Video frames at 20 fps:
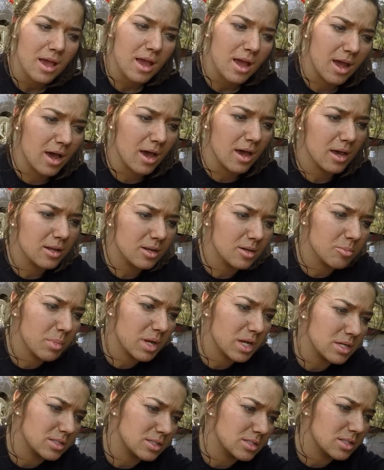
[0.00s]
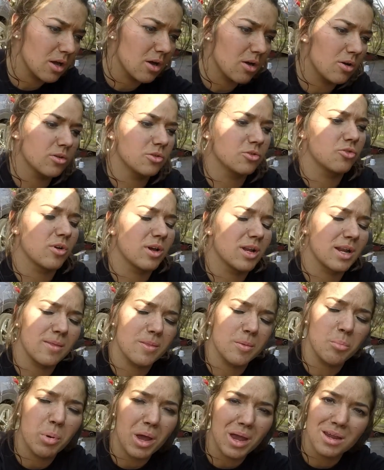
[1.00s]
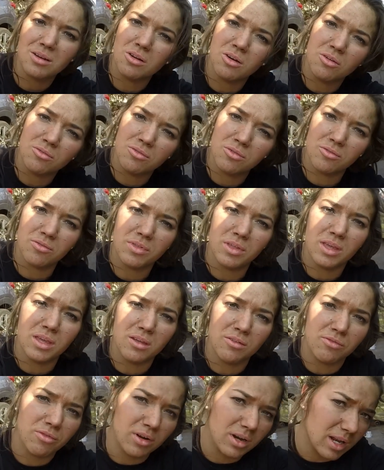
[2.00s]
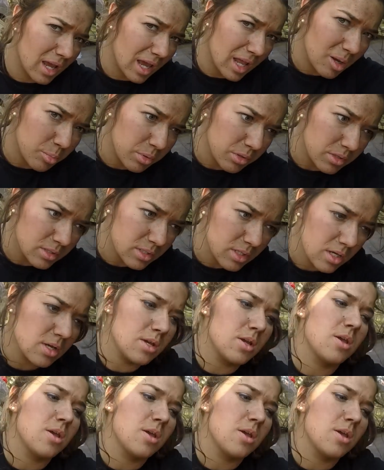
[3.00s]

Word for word: and make a start on trying to get the paint off of the front calipers,